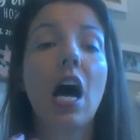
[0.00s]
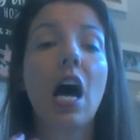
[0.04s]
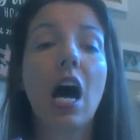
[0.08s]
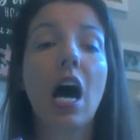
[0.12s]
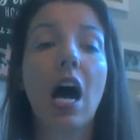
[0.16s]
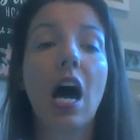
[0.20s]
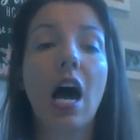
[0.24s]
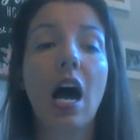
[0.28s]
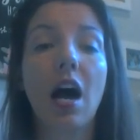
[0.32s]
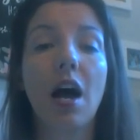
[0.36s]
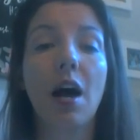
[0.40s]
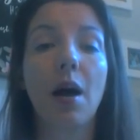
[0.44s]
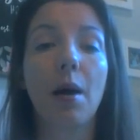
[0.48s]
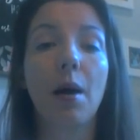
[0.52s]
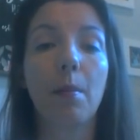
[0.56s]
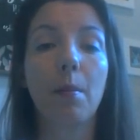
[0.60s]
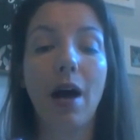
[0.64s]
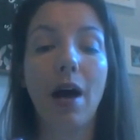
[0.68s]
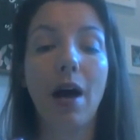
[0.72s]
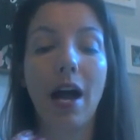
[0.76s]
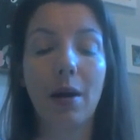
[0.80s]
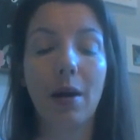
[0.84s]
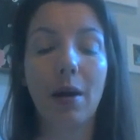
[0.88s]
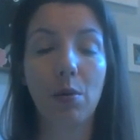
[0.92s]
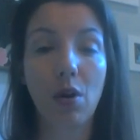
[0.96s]

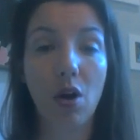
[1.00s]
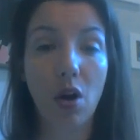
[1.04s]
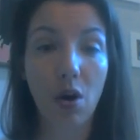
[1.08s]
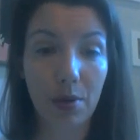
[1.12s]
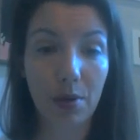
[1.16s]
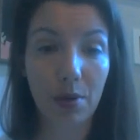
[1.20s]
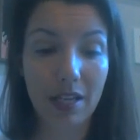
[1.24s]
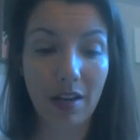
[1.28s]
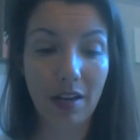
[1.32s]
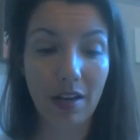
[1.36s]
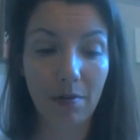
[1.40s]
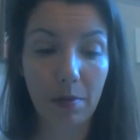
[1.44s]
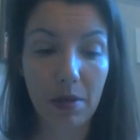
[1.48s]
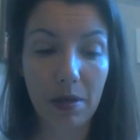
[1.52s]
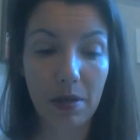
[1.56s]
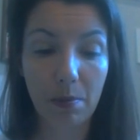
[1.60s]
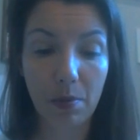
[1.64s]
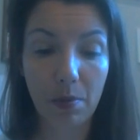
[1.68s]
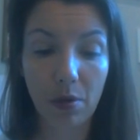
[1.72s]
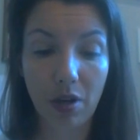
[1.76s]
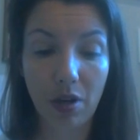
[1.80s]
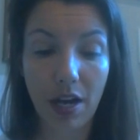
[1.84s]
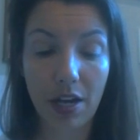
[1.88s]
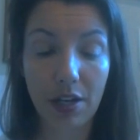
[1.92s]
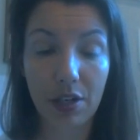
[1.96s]
I will always have
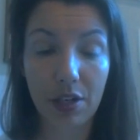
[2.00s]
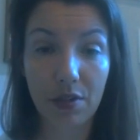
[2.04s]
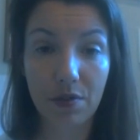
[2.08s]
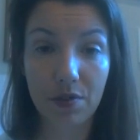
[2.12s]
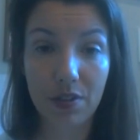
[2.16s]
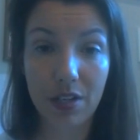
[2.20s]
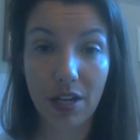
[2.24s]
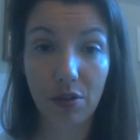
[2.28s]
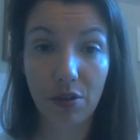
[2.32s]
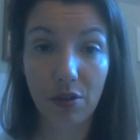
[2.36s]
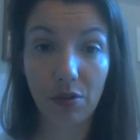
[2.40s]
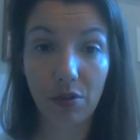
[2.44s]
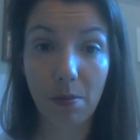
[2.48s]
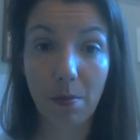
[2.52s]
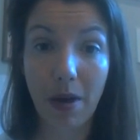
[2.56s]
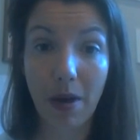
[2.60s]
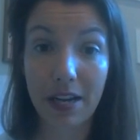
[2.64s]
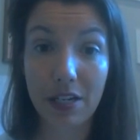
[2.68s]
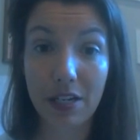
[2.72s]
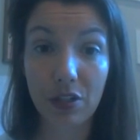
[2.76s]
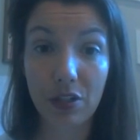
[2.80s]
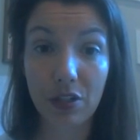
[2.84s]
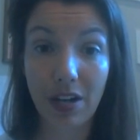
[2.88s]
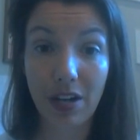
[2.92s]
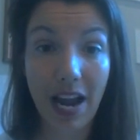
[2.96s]
people kind of send a reminder